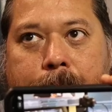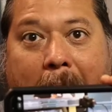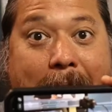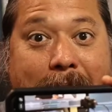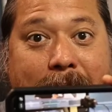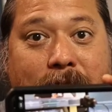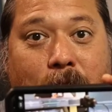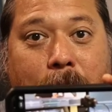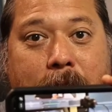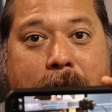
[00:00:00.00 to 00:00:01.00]
Hey,
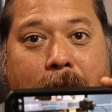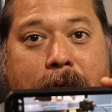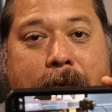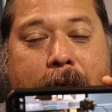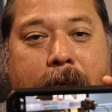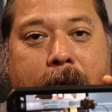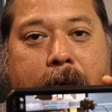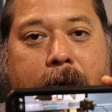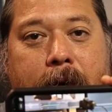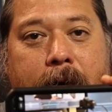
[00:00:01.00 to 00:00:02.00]
storytellers out
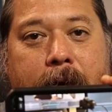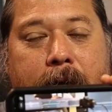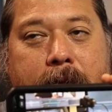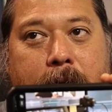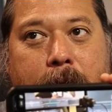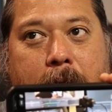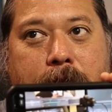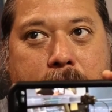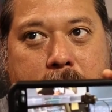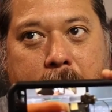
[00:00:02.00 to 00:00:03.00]
there. So as
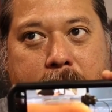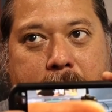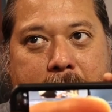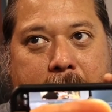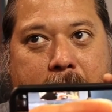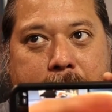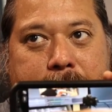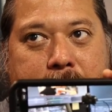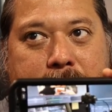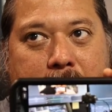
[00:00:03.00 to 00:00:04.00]
you can see, that's the Canon
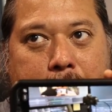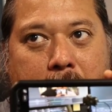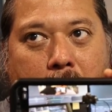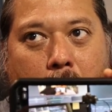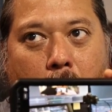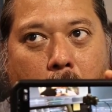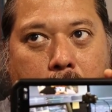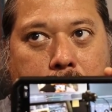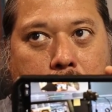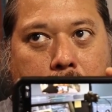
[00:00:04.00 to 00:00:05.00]
M50. I'm going to go
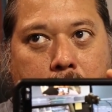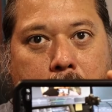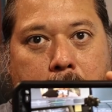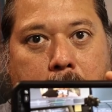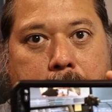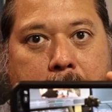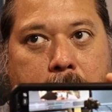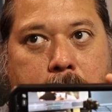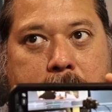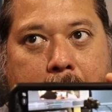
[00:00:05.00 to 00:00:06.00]
over my
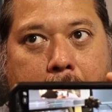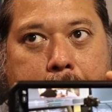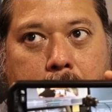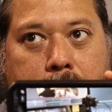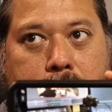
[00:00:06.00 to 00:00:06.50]
new setup.